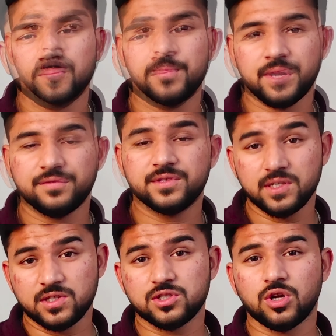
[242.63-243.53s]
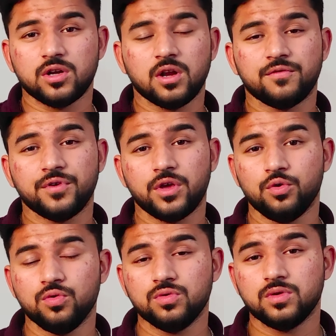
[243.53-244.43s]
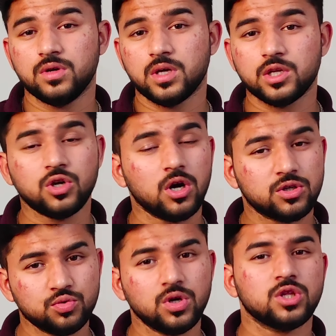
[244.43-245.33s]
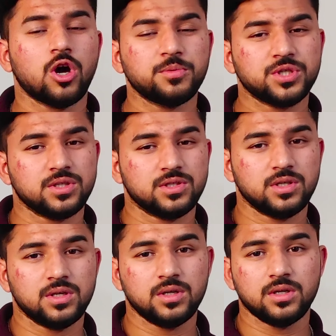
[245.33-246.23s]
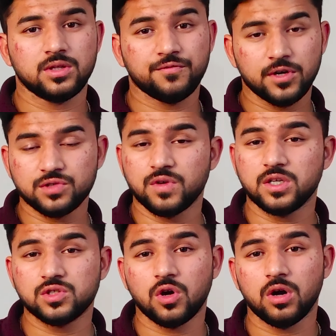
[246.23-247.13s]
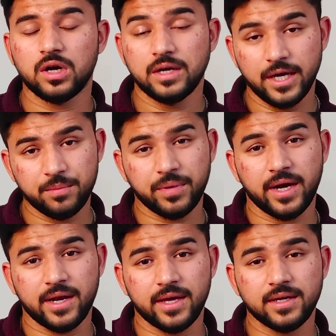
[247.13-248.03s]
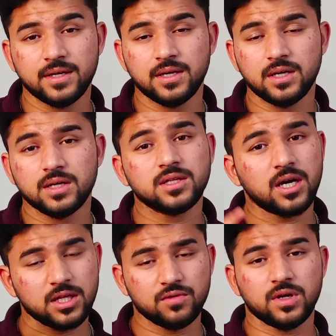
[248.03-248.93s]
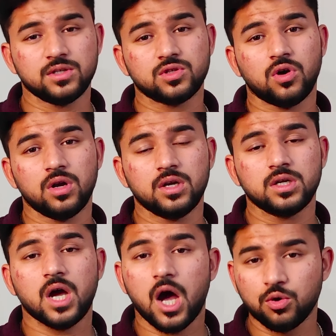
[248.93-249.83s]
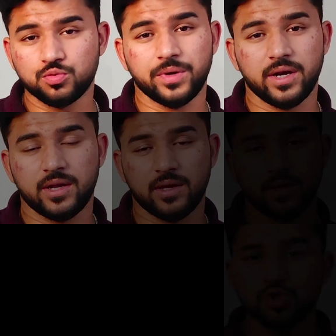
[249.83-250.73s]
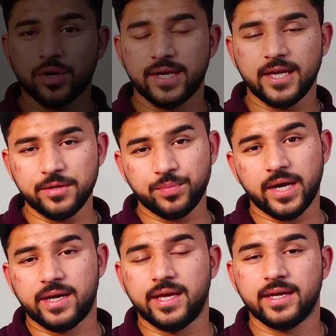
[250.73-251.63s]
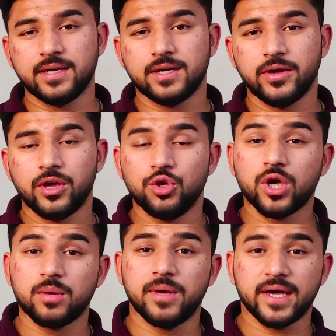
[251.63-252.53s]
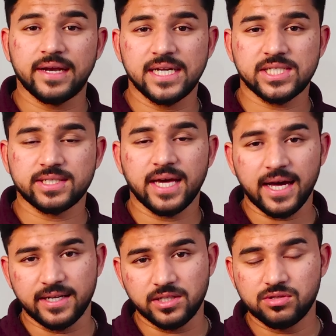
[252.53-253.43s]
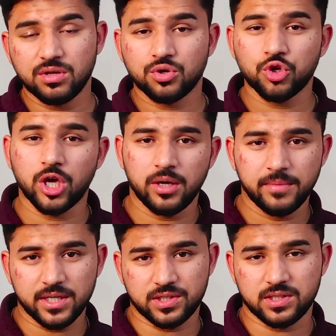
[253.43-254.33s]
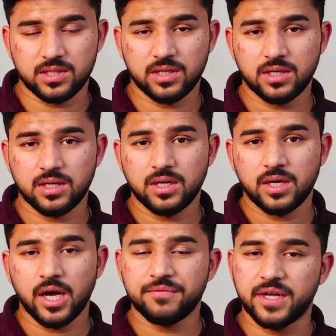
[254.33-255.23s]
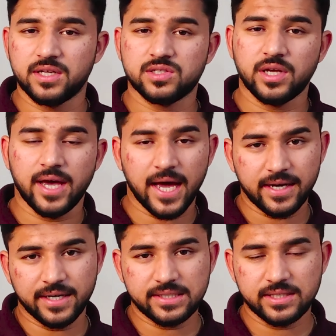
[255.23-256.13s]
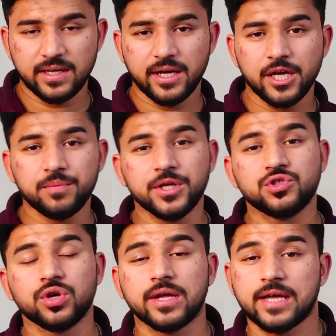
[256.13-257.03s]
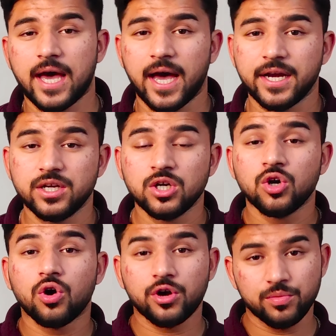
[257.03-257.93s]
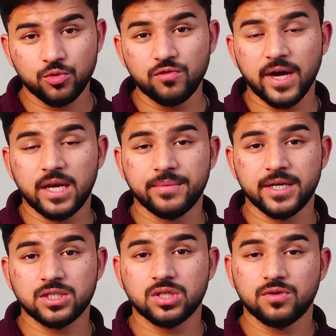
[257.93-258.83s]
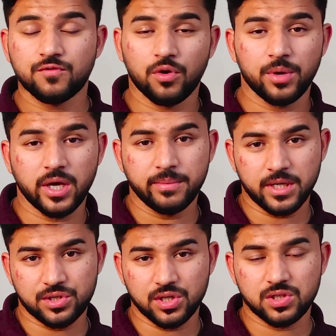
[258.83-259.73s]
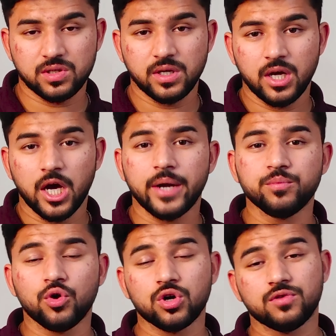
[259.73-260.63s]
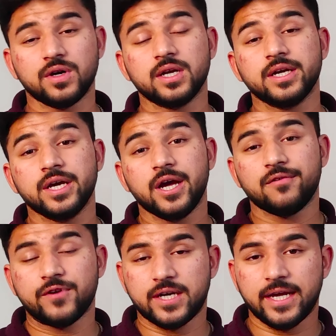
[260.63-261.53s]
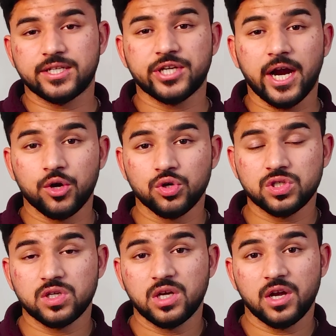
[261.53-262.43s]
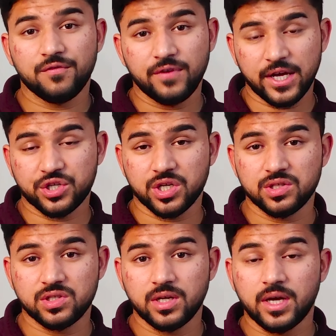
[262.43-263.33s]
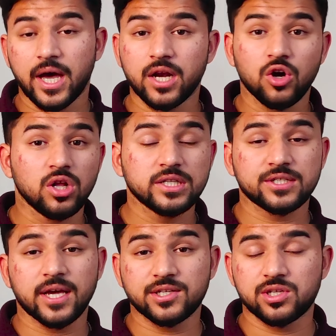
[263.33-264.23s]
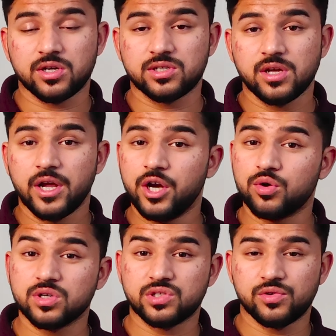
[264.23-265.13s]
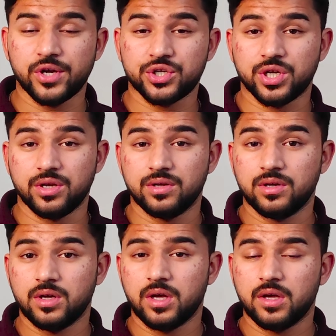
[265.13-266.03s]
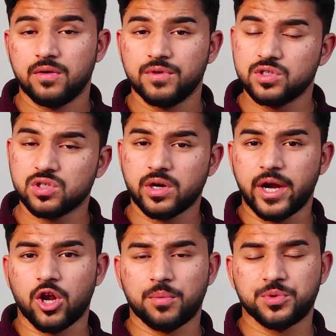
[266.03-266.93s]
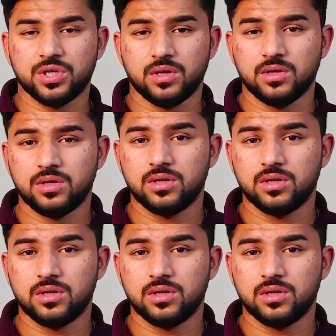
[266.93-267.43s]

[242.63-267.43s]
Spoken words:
But if this is not enough for you, it got two other options. The first one is called in painting, the other one is called out painting. So in painting, you can make realistic edits to your images. And when I say edits, it means you can add or remove elements from your images, and moreover, it will take shadows, reflections, and all the textures into consideration, which is a great option.